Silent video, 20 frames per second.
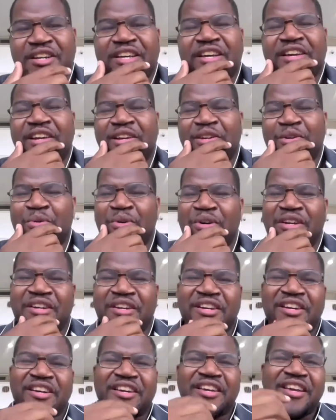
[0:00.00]
King. Doing
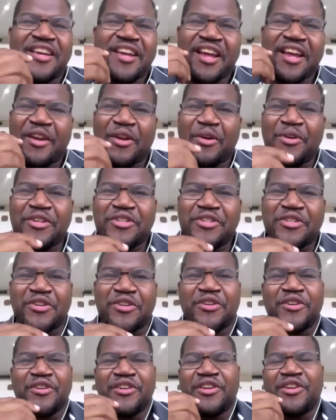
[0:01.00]
good, King. I know that
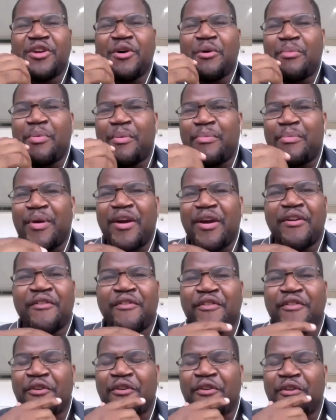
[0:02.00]
you're, you know, preparing
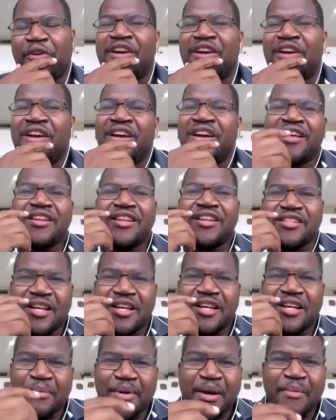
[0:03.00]
for this
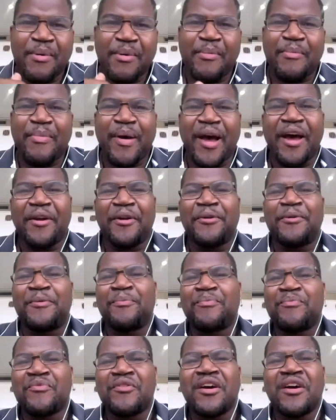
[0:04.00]
upcoming battle
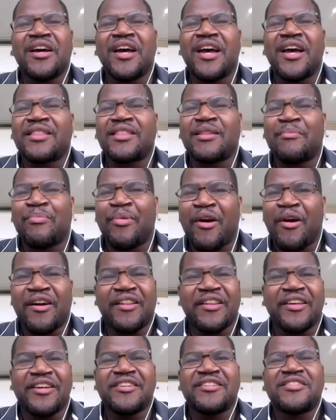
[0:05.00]
at the
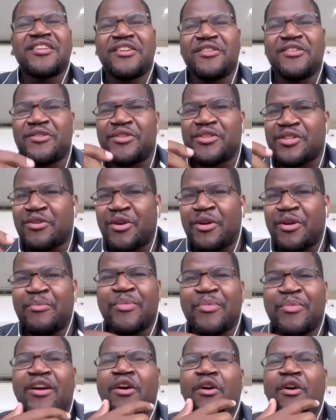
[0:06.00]
Barclays Center. It's going to be
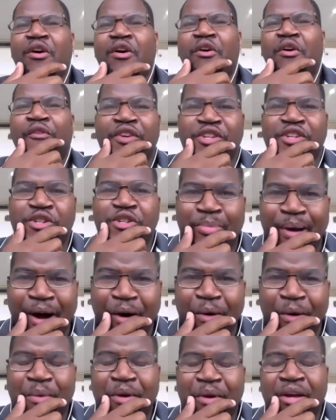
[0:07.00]
the co-feature
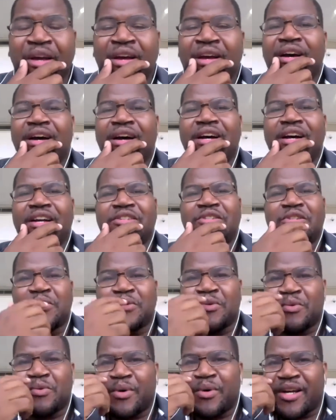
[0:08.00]
bout
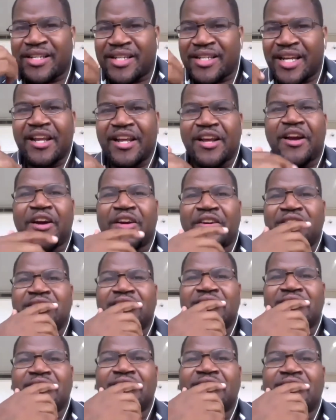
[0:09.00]
to Danny
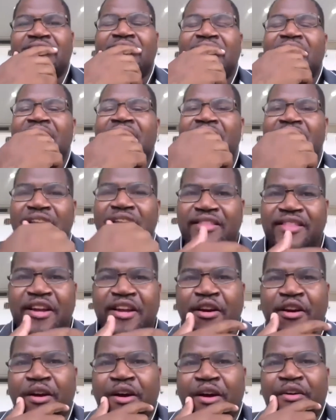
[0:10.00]
Garcia.
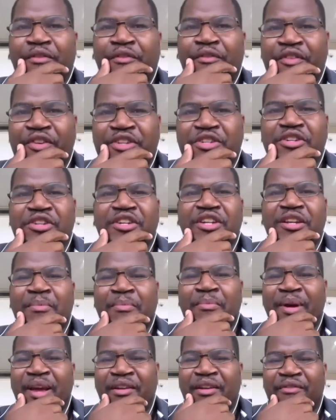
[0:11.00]
They're featured in the
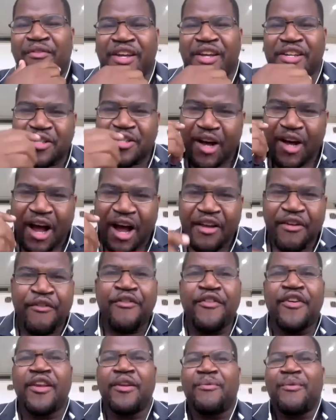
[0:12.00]
main event. So how you
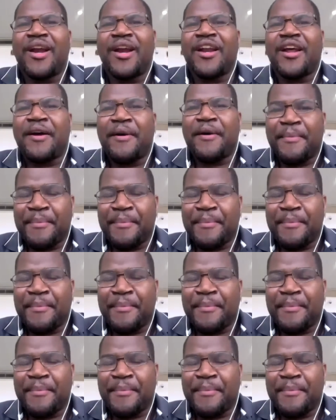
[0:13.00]
feeling right now?